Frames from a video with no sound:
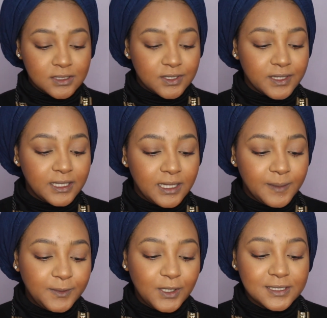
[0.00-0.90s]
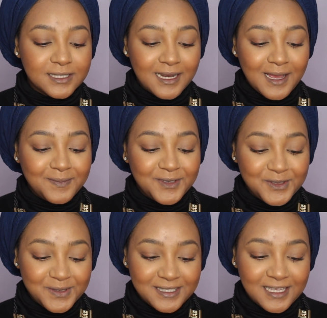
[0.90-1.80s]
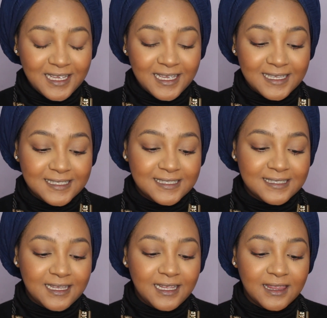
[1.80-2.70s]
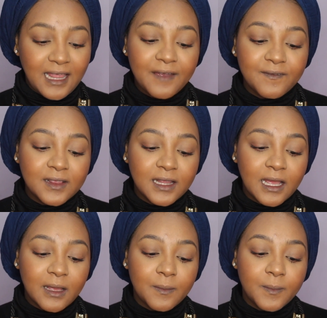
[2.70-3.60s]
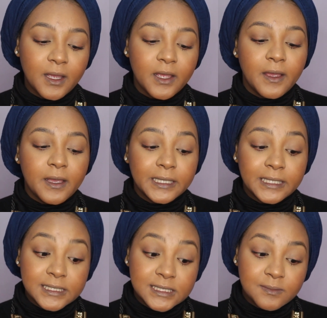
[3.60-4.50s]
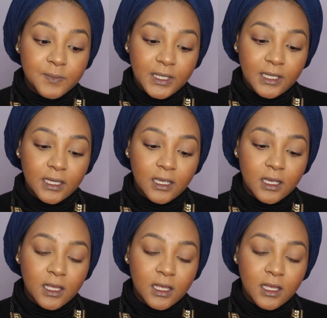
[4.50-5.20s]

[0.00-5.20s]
So the lip gloss that I'm using is the LiveGlam Kiss Me